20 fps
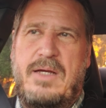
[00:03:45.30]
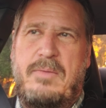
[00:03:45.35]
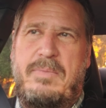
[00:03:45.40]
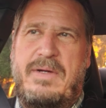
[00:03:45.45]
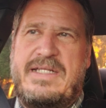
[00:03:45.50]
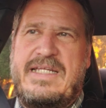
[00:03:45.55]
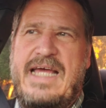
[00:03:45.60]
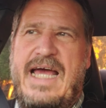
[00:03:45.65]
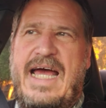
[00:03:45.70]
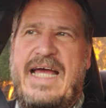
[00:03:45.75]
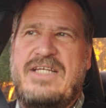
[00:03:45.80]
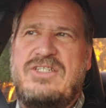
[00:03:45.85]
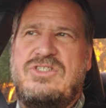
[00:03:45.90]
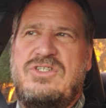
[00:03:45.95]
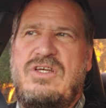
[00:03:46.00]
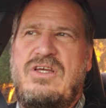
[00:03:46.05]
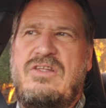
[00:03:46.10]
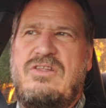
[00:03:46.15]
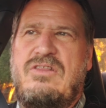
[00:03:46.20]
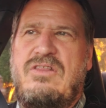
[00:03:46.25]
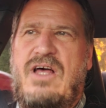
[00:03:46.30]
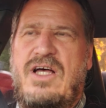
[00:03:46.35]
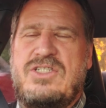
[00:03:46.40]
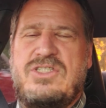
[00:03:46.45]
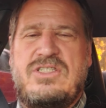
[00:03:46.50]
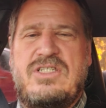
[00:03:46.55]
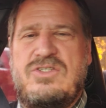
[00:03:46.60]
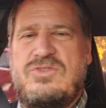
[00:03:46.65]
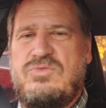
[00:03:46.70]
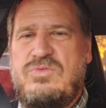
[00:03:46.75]
But guys,
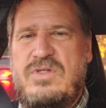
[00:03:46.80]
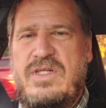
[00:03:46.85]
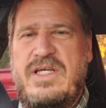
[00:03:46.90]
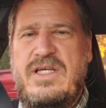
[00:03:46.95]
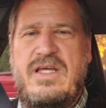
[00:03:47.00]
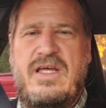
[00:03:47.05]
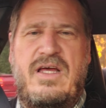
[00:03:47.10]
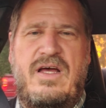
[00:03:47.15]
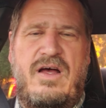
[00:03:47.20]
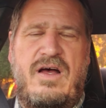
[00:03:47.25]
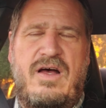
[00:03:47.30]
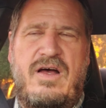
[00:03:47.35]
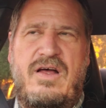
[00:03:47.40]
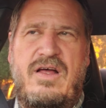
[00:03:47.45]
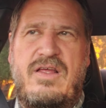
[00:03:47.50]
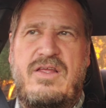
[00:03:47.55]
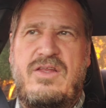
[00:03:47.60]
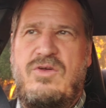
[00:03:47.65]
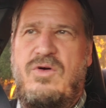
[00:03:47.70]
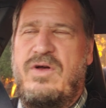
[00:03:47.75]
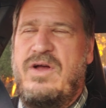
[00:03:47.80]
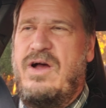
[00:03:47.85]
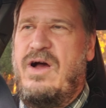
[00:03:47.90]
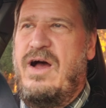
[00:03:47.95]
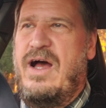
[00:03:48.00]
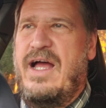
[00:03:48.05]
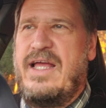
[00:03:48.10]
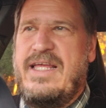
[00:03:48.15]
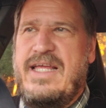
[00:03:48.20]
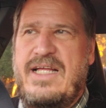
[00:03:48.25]
lust is really, uh, uh, you know,
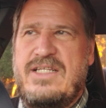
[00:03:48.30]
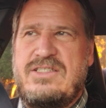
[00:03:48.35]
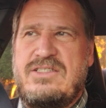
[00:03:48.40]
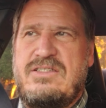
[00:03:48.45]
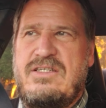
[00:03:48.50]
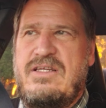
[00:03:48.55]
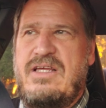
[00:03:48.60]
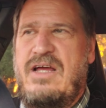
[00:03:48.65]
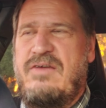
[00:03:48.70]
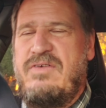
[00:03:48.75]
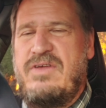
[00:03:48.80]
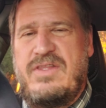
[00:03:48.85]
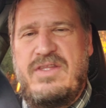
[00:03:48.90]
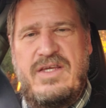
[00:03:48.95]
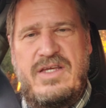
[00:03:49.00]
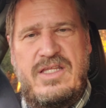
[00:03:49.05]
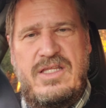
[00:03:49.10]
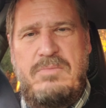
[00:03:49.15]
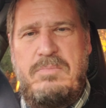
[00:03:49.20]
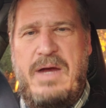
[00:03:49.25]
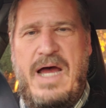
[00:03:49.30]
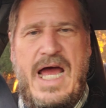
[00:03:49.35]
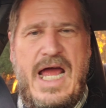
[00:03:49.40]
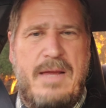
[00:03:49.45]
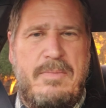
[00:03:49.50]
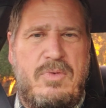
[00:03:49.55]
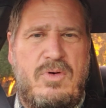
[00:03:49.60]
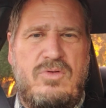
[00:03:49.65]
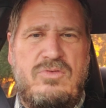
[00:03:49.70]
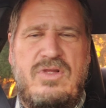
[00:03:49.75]
against everything in the
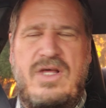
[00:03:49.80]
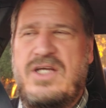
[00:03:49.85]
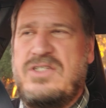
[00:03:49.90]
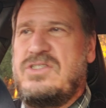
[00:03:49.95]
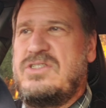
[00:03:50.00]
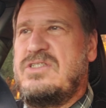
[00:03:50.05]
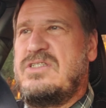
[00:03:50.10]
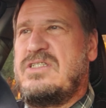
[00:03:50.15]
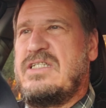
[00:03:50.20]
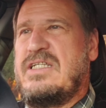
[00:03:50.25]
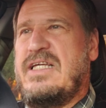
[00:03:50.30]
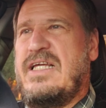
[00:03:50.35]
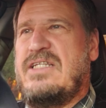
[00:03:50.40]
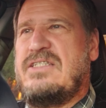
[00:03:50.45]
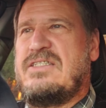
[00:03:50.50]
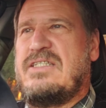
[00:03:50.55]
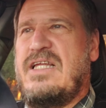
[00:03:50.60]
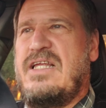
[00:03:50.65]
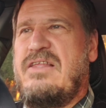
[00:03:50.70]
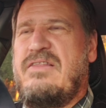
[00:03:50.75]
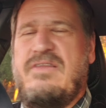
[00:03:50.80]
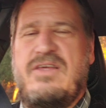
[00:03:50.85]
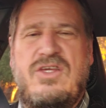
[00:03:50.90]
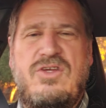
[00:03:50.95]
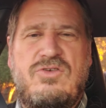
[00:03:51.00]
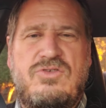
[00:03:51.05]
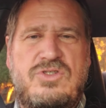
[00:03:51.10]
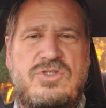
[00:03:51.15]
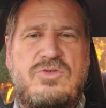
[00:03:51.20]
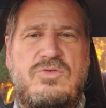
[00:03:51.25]
Bible. Lust is against anything
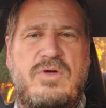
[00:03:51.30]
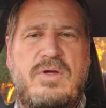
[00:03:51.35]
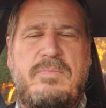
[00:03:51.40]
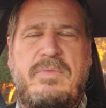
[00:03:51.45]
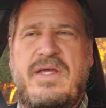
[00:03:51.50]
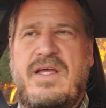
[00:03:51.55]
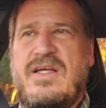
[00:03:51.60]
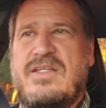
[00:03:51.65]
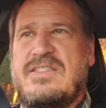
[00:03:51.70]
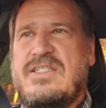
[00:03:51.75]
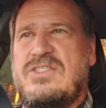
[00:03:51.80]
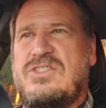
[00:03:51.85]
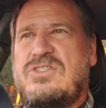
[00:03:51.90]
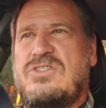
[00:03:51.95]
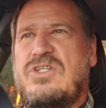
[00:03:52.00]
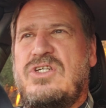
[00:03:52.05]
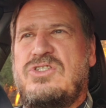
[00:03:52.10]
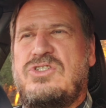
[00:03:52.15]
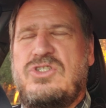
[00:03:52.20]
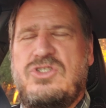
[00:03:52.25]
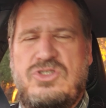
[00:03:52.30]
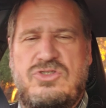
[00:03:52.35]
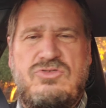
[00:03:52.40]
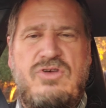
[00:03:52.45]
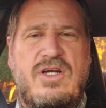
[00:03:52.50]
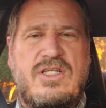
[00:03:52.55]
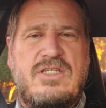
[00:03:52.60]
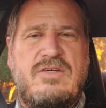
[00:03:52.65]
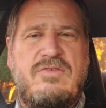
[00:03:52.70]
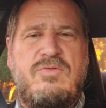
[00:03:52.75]
you're doing because it's
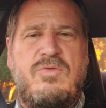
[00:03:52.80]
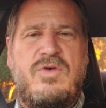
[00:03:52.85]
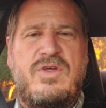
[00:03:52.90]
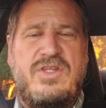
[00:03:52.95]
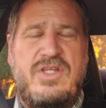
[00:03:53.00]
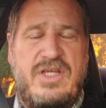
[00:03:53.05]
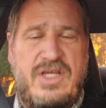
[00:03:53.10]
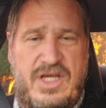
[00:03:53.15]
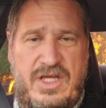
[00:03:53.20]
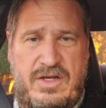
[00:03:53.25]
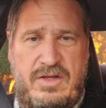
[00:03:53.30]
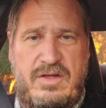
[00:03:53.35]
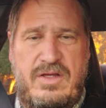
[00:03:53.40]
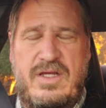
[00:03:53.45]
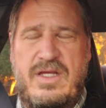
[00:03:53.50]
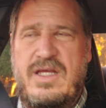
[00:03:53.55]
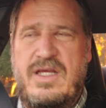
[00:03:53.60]
destructive within.